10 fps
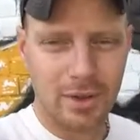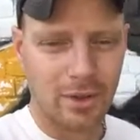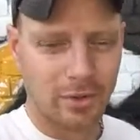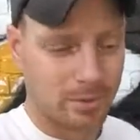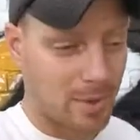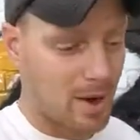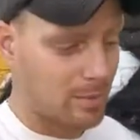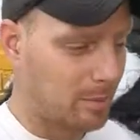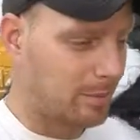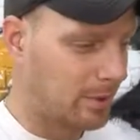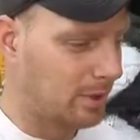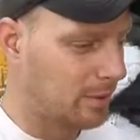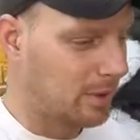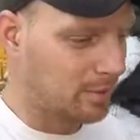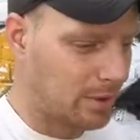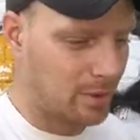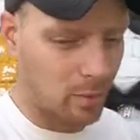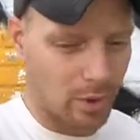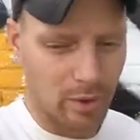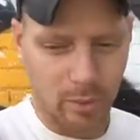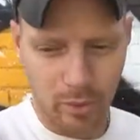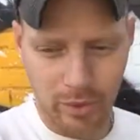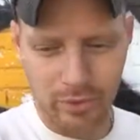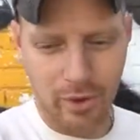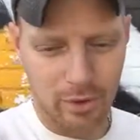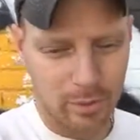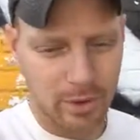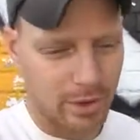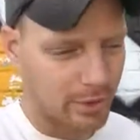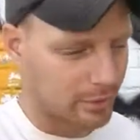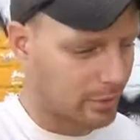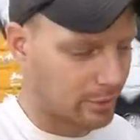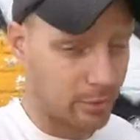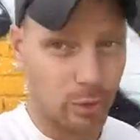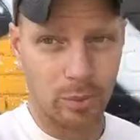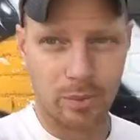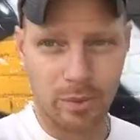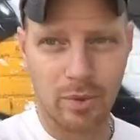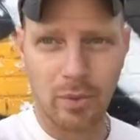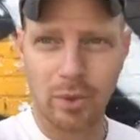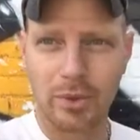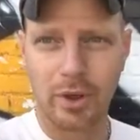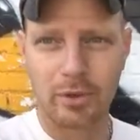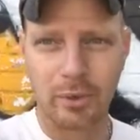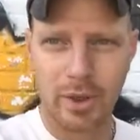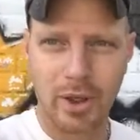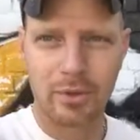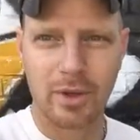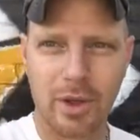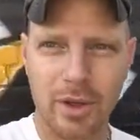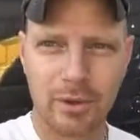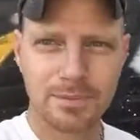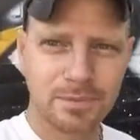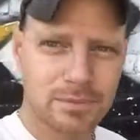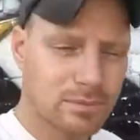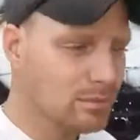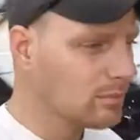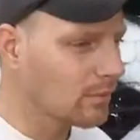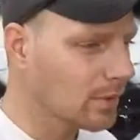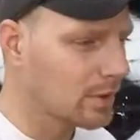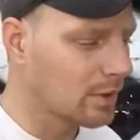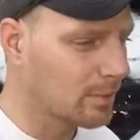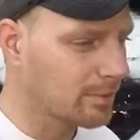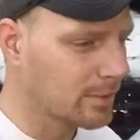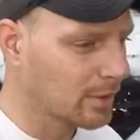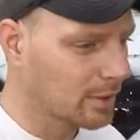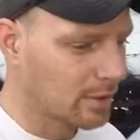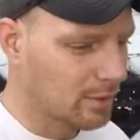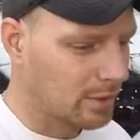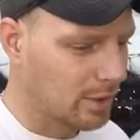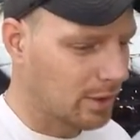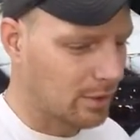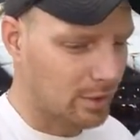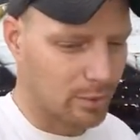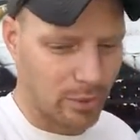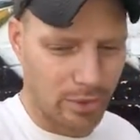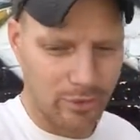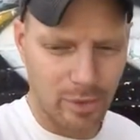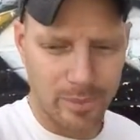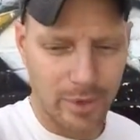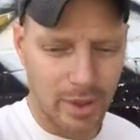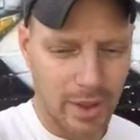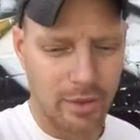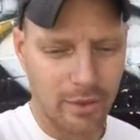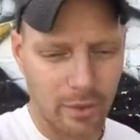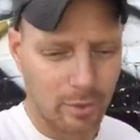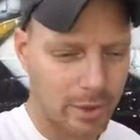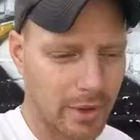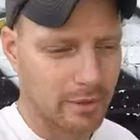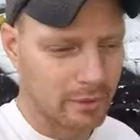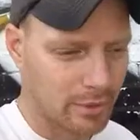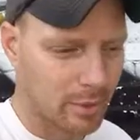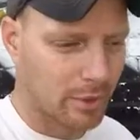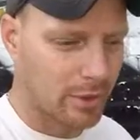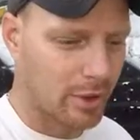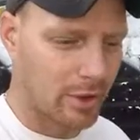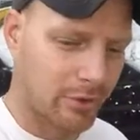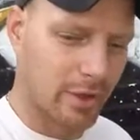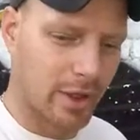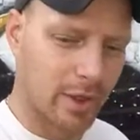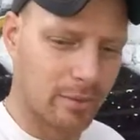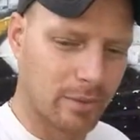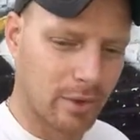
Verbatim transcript: this is probably going to be the one of the more desirable cars out of the group of old cars that we have right now. Um, and I think we're going to jump the line a little bit. There were cars that I had